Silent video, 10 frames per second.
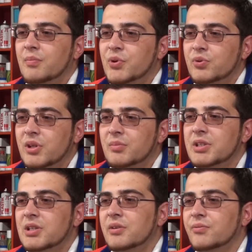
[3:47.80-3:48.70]
And thus we can
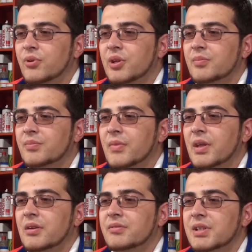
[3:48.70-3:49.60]
say that the
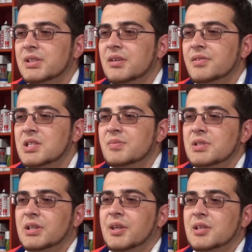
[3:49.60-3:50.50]
VoIP is a
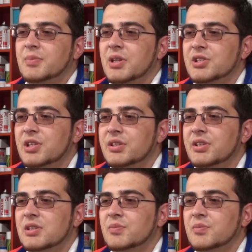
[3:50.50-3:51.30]
future telephony,